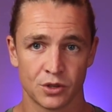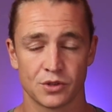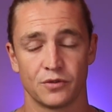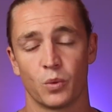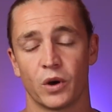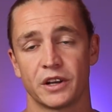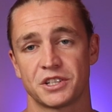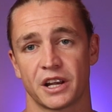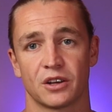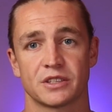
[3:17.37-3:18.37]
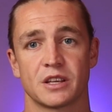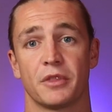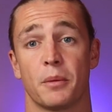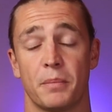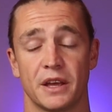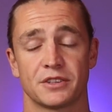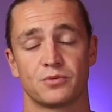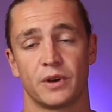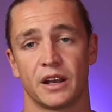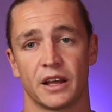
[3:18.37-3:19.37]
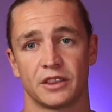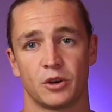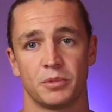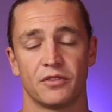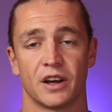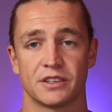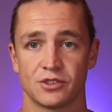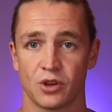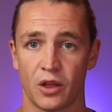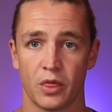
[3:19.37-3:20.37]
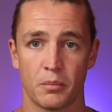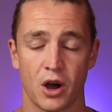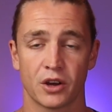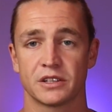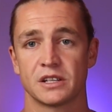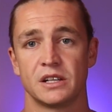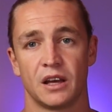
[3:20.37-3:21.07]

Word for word: So if you want to check out some of the best red light therapy devices on the market,